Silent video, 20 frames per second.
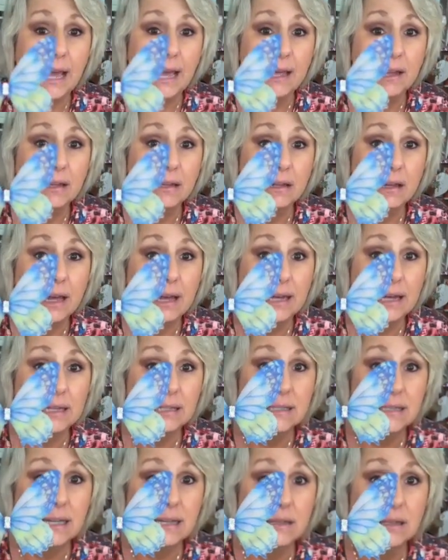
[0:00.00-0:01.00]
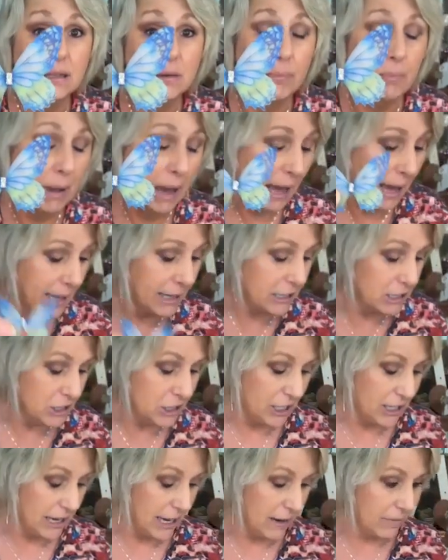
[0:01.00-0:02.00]
And like I said, the
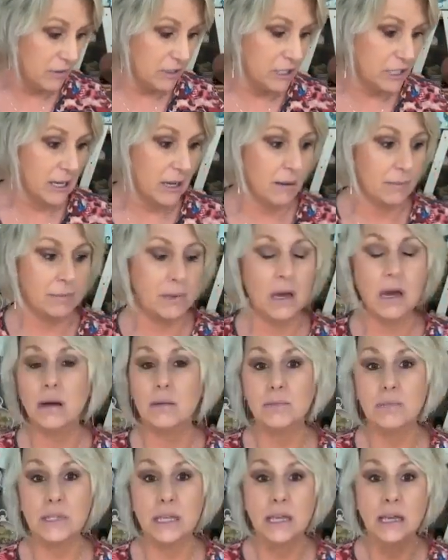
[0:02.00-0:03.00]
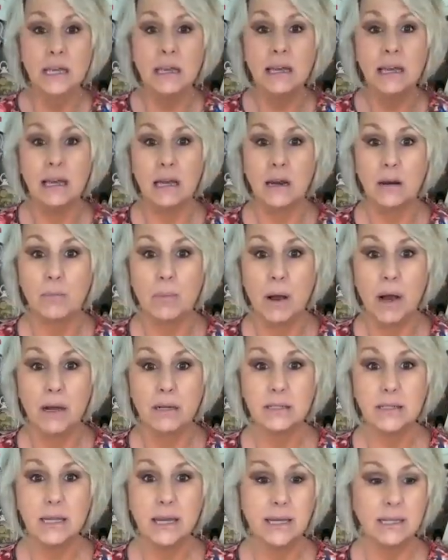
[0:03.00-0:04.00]
packaging every time it comes in a
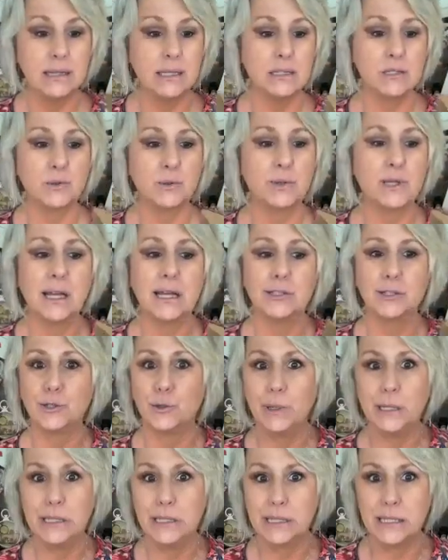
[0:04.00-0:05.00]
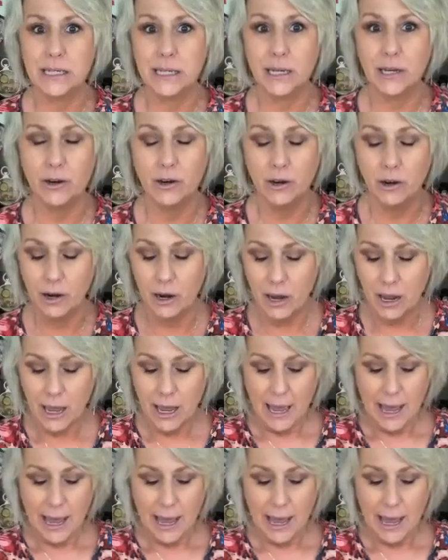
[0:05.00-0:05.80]
box like this with that sweet sticker,